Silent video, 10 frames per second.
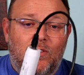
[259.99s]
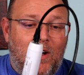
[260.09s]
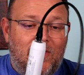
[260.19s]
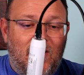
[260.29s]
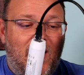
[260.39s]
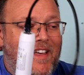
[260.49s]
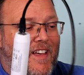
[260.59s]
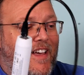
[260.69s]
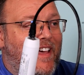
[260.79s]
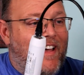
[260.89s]
So I thought
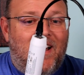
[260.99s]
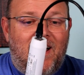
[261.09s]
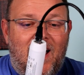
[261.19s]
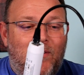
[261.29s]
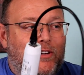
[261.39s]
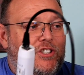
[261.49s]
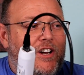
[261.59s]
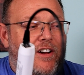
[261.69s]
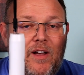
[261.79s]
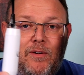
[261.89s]
uh, I would
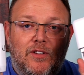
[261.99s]
share that